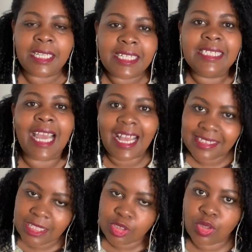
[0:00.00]
It
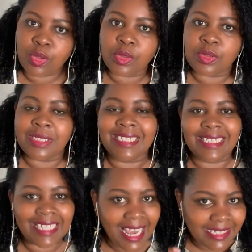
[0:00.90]
has a tone,
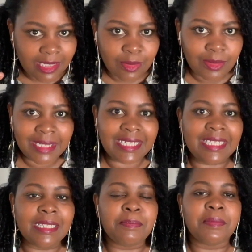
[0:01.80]
it has a
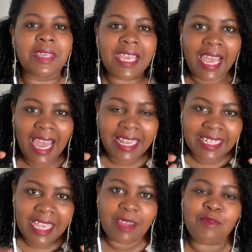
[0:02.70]
rhythm,
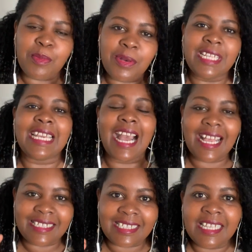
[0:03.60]
and everybody
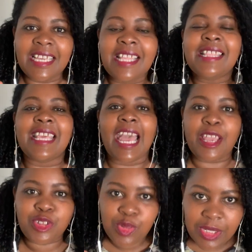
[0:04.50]
has their
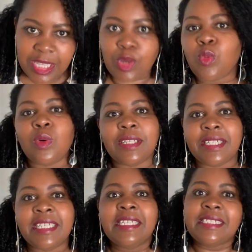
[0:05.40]
unique one.
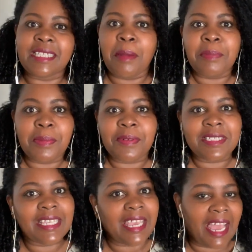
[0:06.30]
Some people
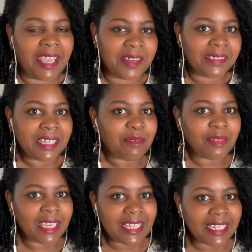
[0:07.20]
say, I got a
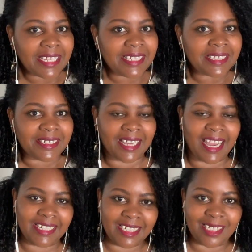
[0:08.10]
feeling,
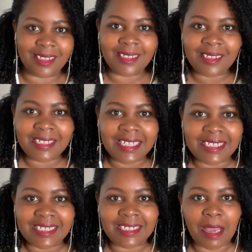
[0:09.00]
I need to do
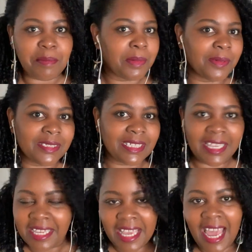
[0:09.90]
this. Some people say,
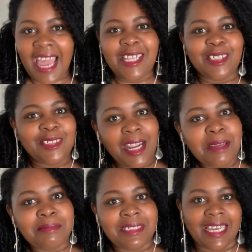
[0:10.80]
I
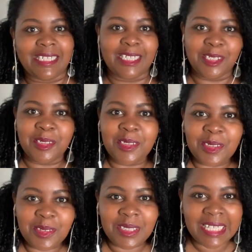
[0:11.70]
dreamt, I need to
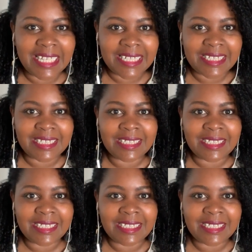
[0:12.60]
do this.